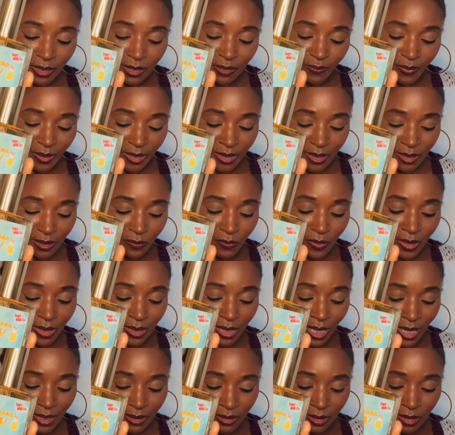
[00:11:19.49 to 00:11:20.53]
blended with
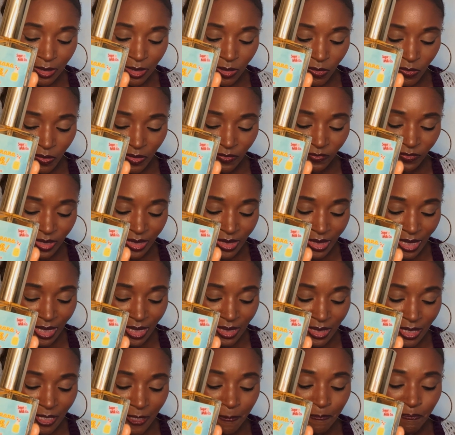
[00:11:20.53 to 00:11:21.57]
lots of sweet
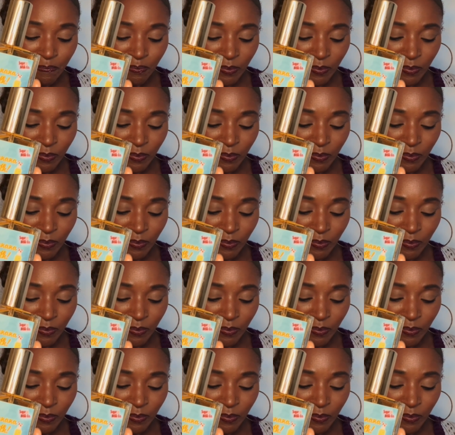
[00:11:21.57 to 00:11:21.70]
vanilla